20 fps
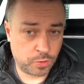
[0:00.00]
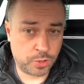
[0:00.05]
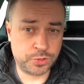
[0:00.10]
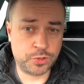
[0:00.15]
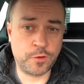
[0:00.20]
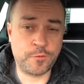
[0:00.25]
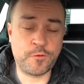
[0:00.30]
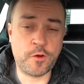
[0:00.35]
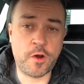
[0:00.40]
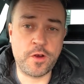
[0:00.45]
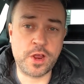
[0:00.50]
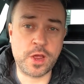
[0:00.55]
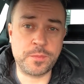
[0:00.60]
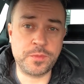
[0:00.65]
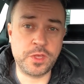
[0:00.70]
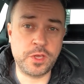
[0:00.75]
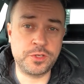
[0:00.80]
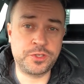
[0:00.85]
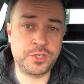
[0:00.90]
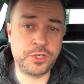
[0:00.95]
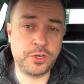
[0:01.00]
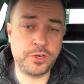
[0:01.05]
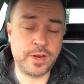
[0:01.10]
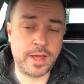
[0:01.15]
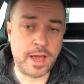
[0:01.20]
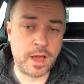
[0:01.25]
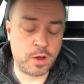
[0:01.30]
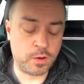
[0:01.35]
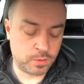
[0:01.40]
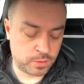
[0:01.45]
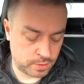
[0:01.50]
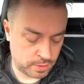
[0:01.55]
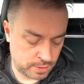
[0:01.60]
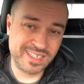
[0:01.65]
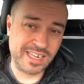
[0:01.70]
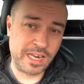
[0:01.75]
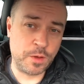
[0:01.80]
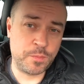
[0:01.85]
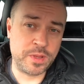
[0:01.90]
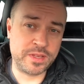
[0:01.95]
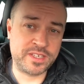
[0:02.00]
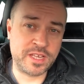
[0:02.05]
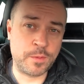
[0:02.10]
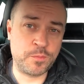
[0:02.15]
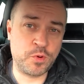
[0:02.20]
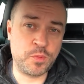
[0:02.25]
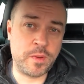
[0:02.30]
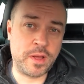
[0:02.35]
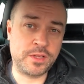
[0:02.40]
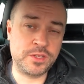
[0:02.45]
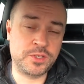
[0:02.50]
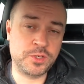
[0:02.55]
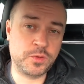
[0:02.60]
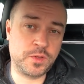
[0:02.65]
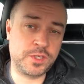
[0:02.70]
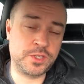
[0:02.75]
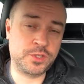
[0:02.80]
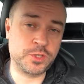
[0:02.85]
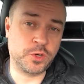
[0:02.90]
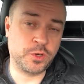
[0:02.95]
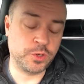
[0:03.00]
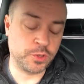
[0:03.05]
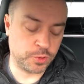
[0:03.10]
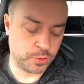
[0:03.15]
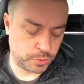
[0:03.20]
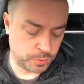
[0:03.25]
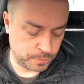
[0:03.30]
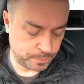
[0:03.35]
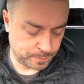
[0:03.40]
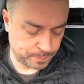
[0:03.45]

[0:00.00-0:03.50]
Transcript: Right, so firing up the U2X, it's a little bit temperamental, this dongle.